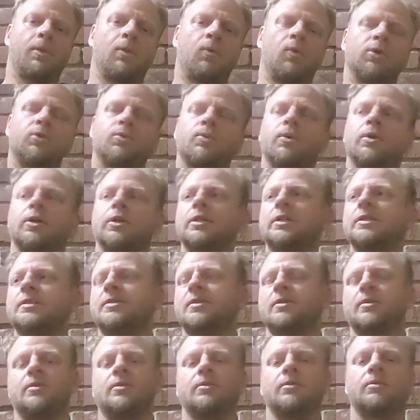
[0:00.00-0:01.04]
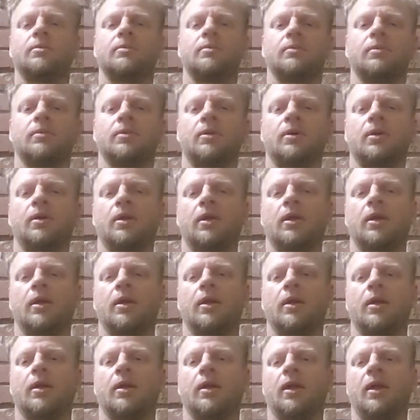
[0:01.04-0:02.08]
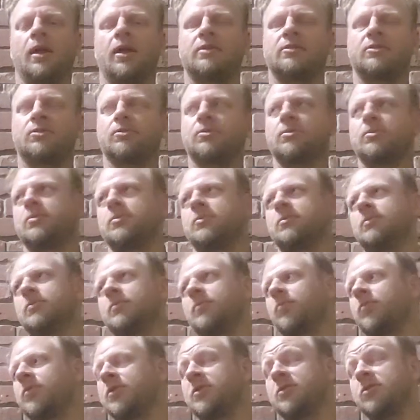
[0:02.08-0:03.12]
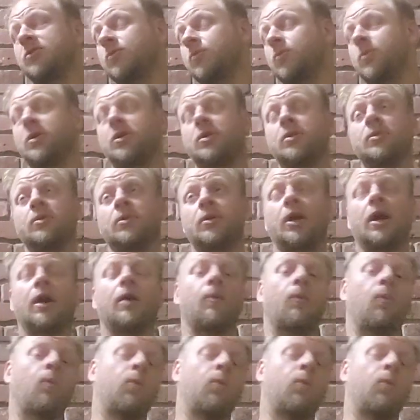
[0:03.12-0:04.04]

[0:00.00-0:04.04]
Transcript: which one is it? And so this is where